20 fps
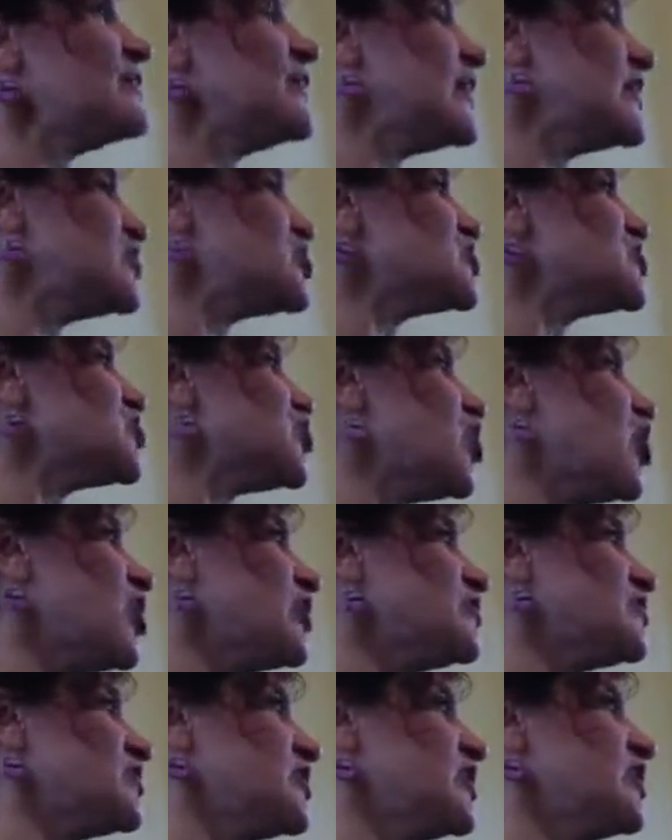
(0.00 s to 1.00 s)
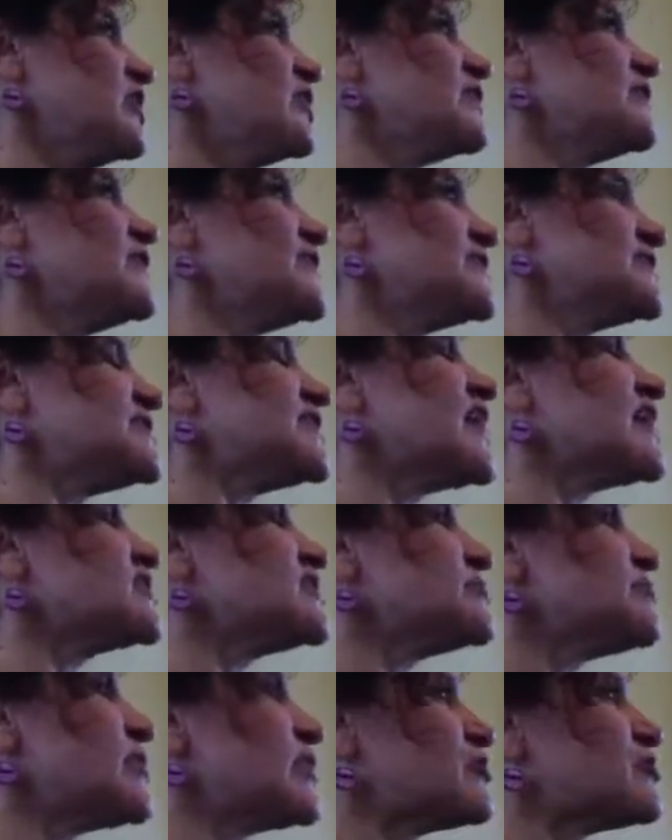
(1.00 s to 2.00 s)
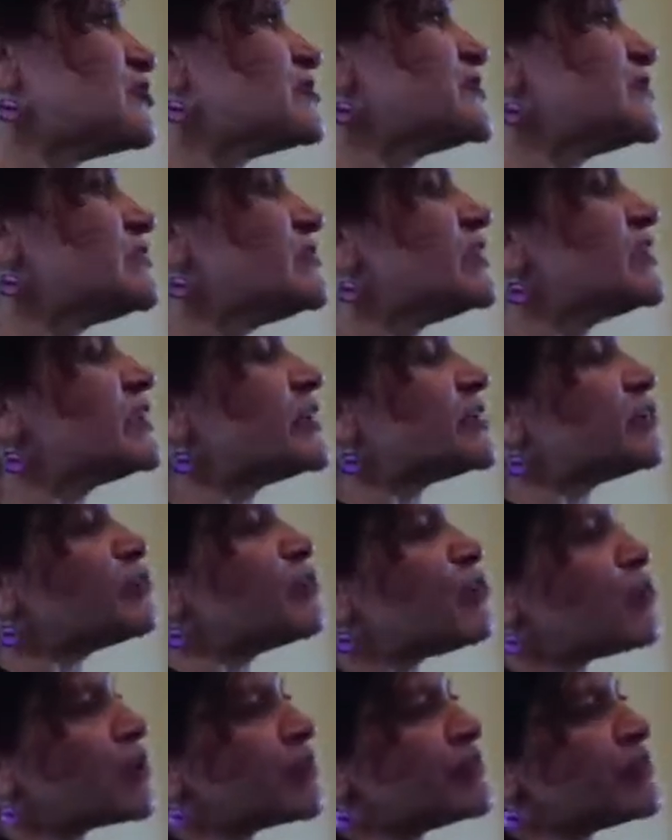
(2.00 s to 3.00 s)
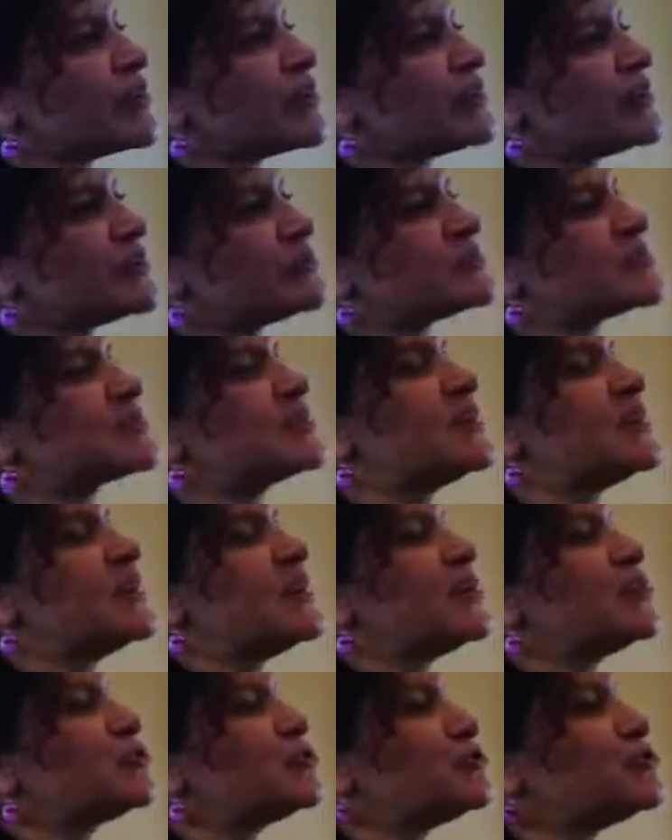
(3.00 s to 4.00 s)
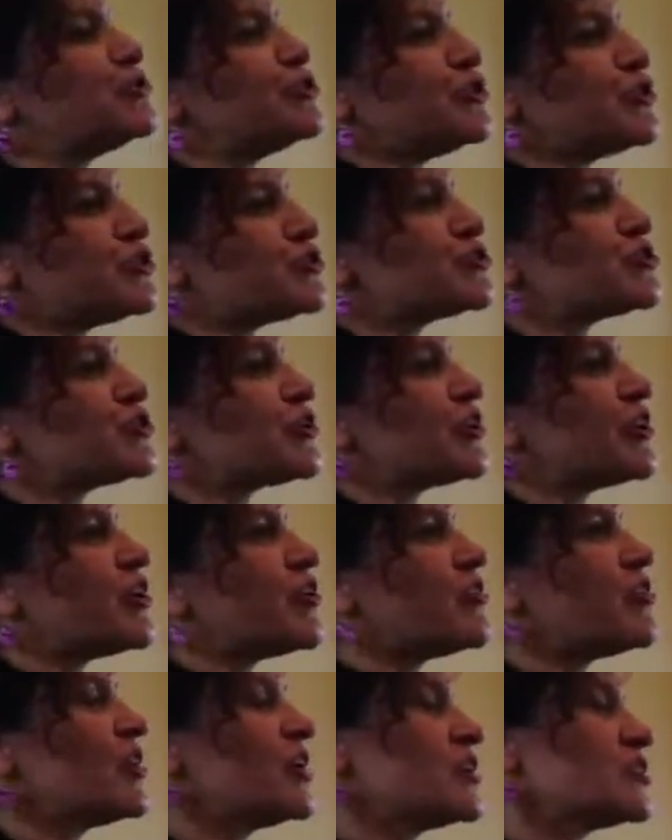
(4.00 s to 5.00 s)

They just got this aspect of civilian war victims 2 years ago.